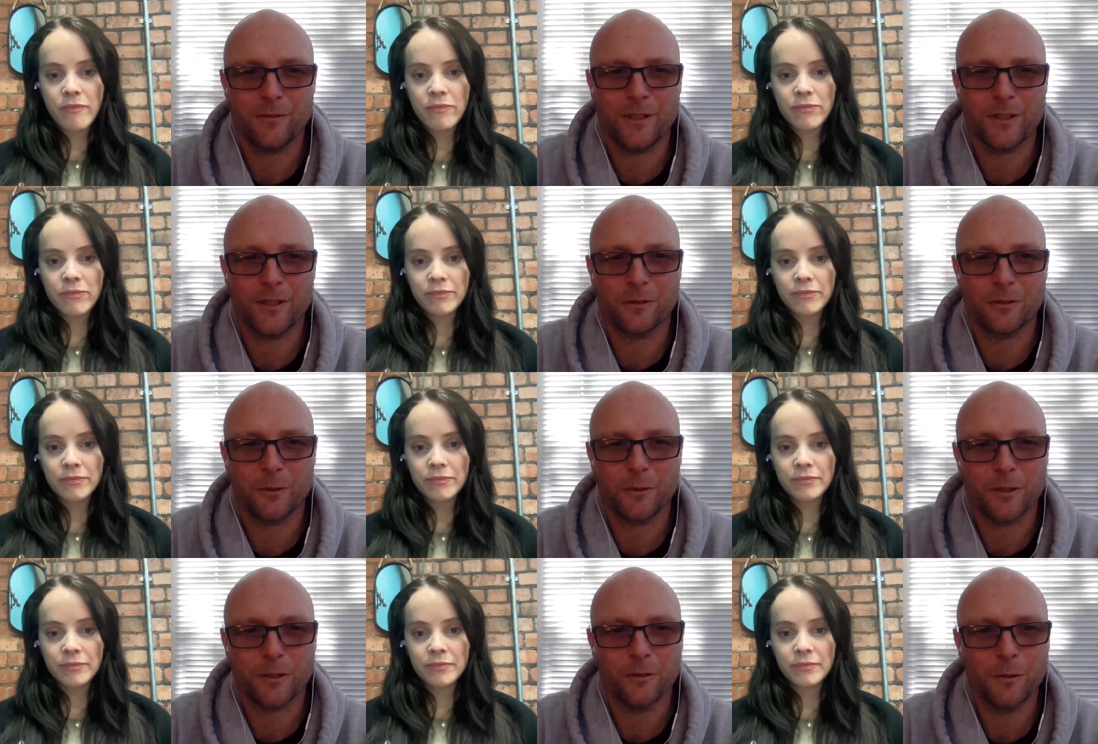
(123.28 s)

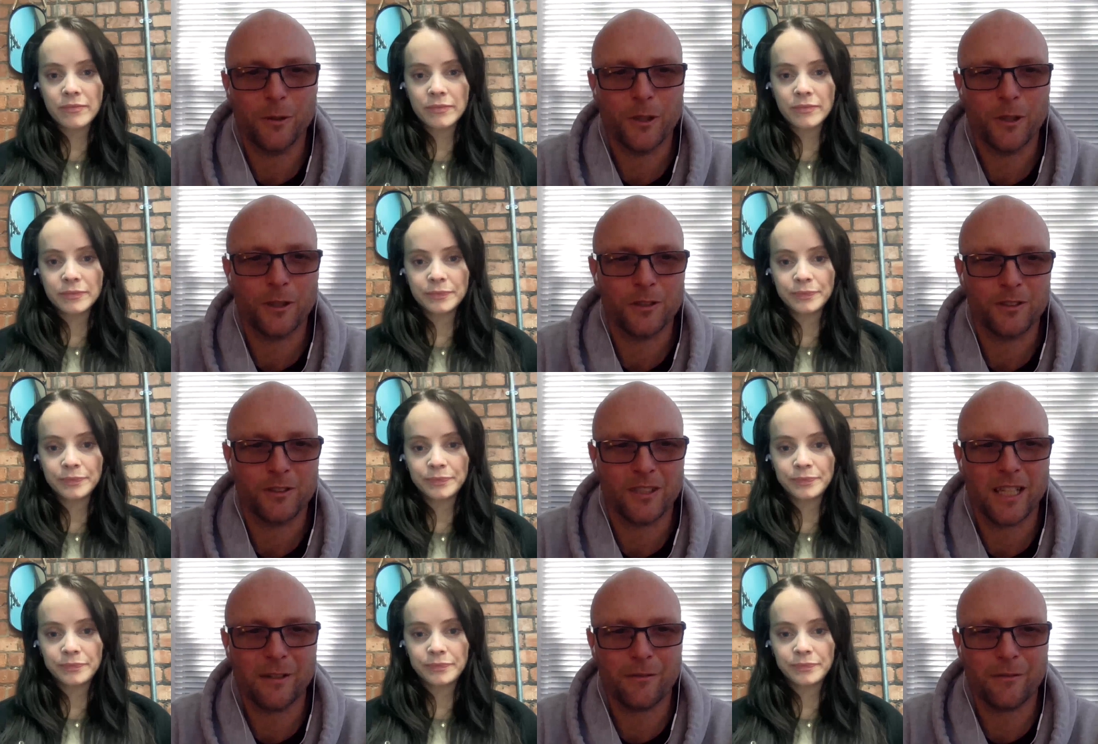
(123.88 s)
Speaker 1: things that we can all work
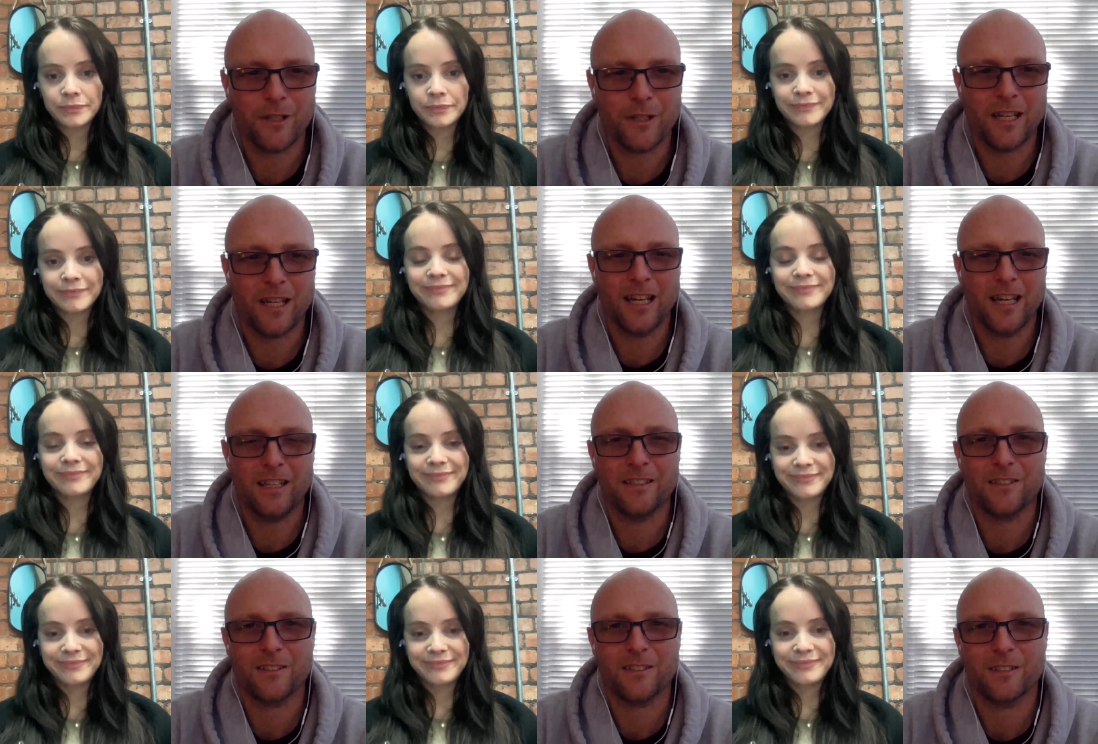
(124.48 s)
on together.
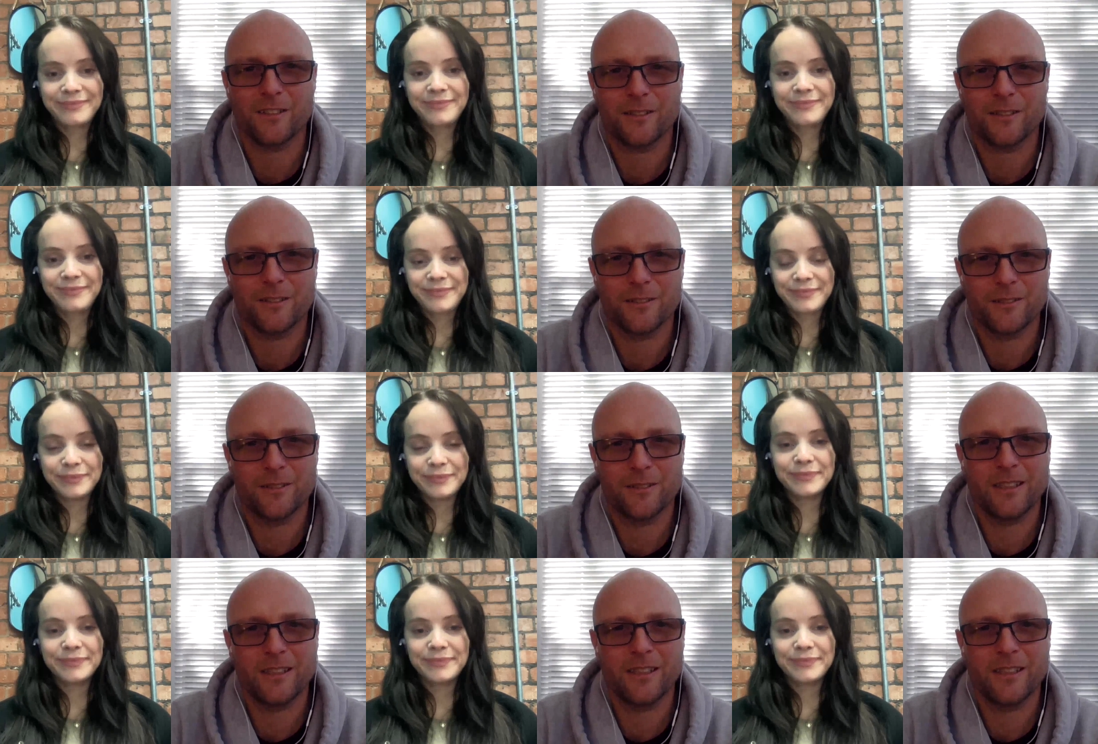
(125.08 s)
And
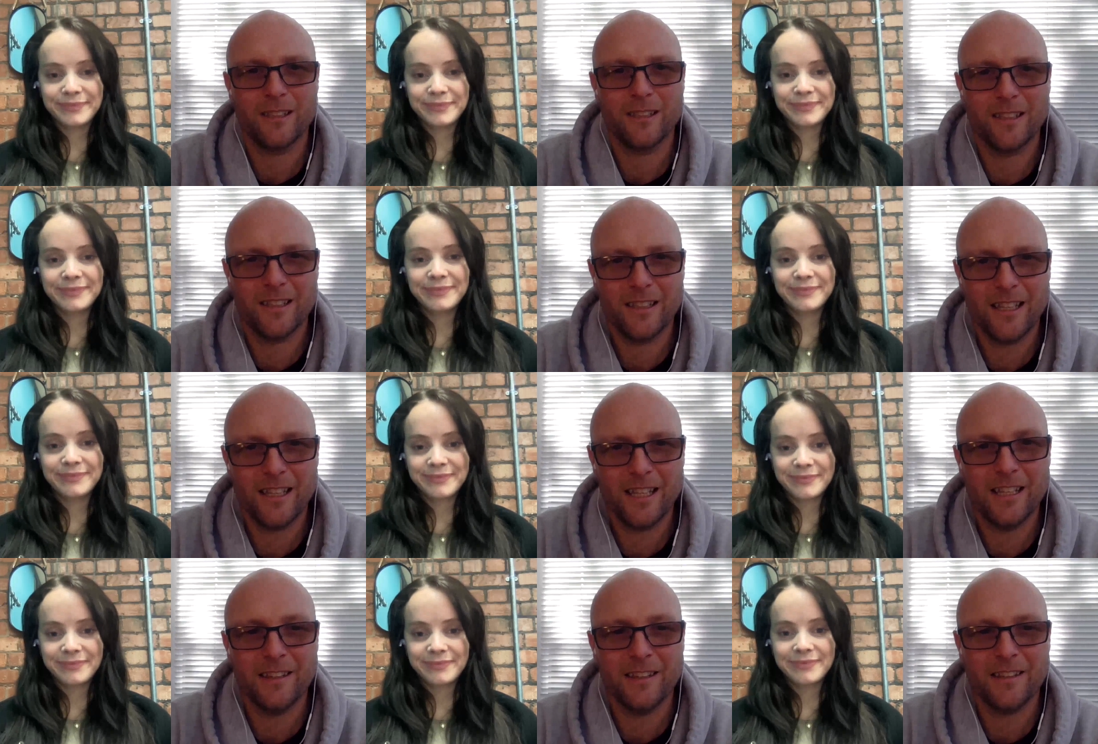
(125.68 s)

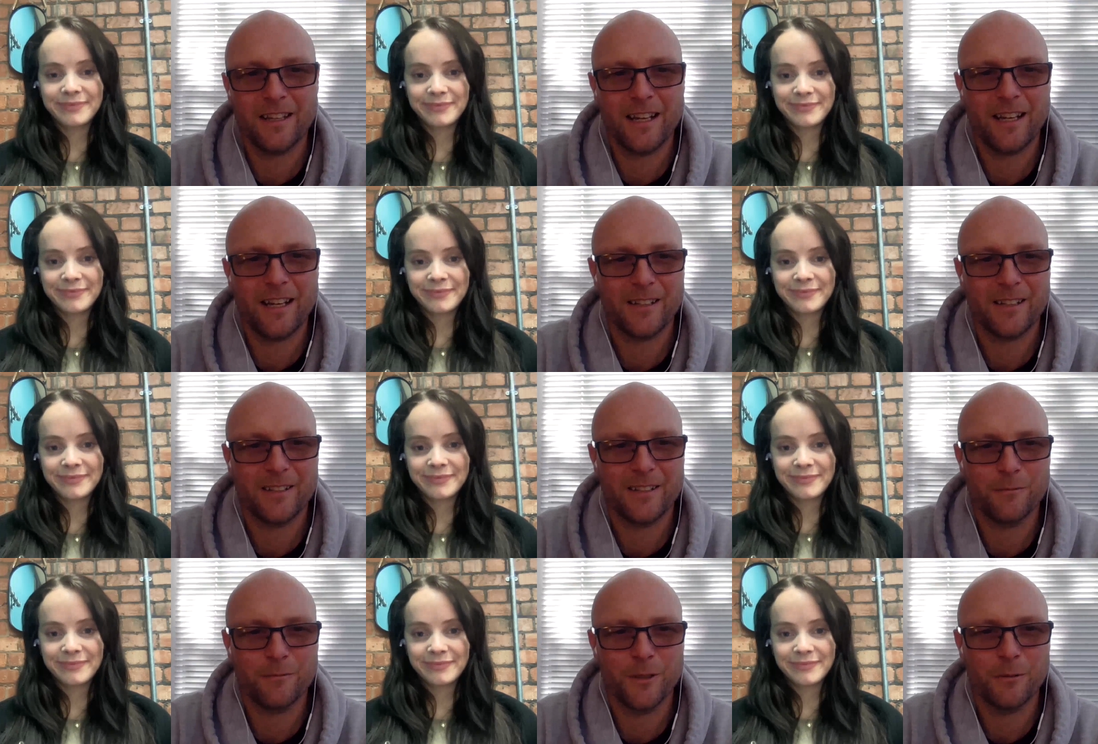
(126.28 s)
in that,
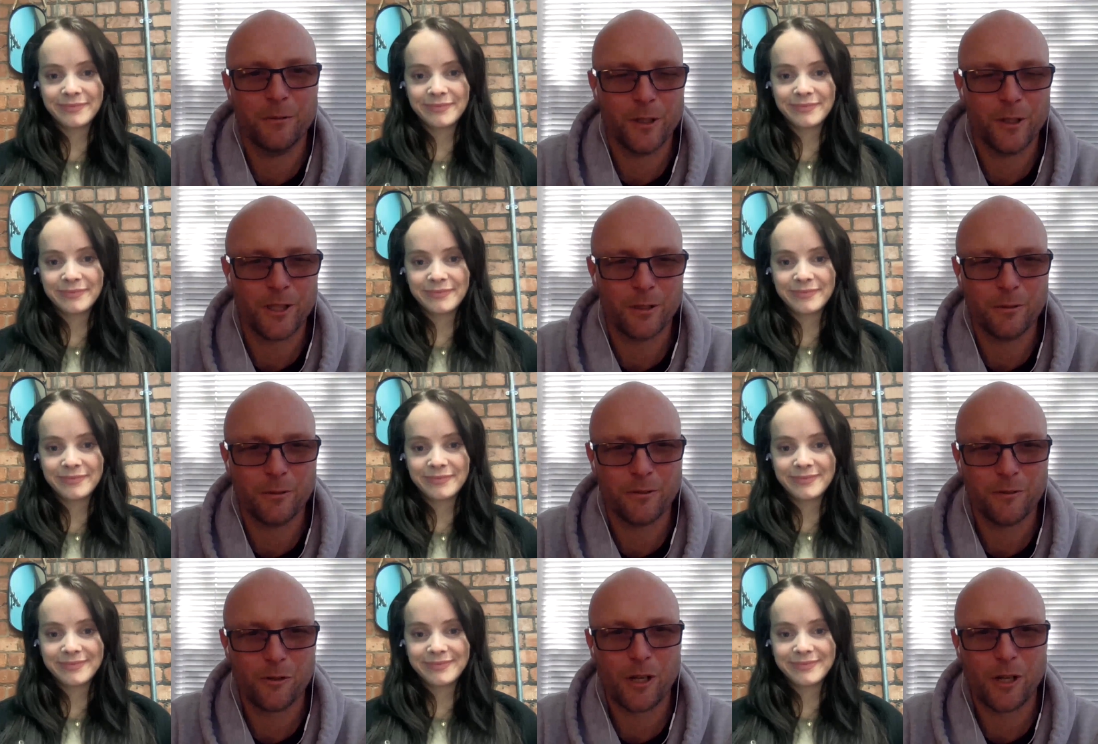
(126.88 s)
we're
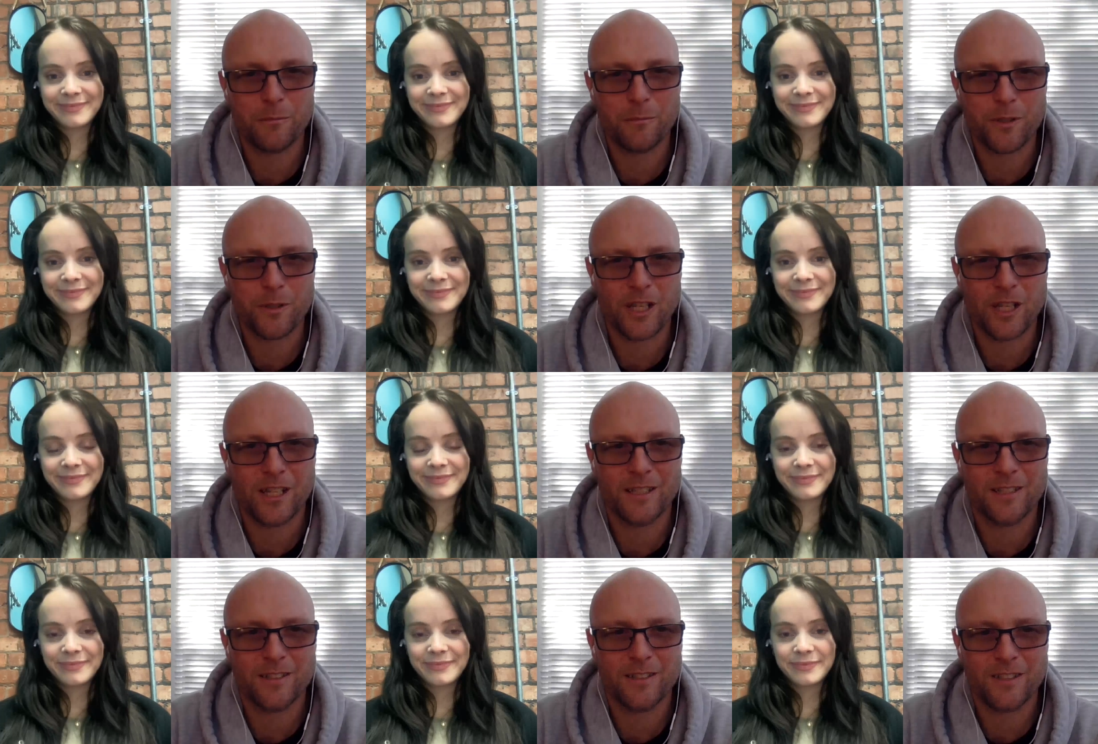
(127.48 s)
working with
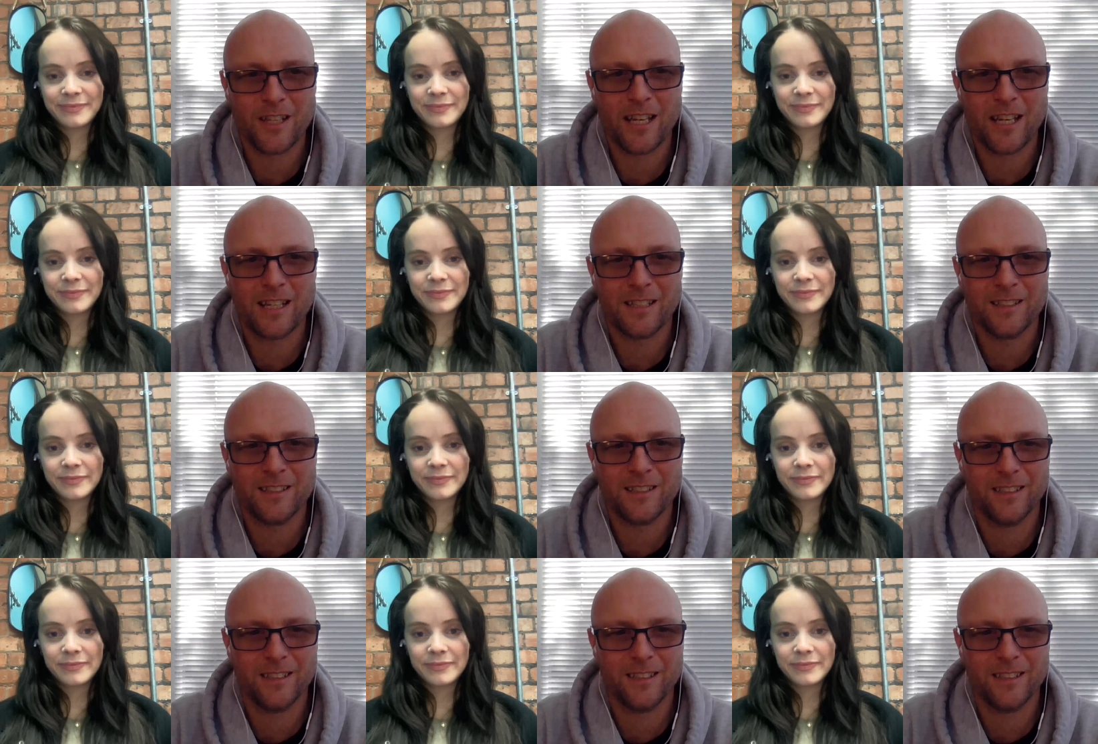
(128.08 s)
Tramshed Tech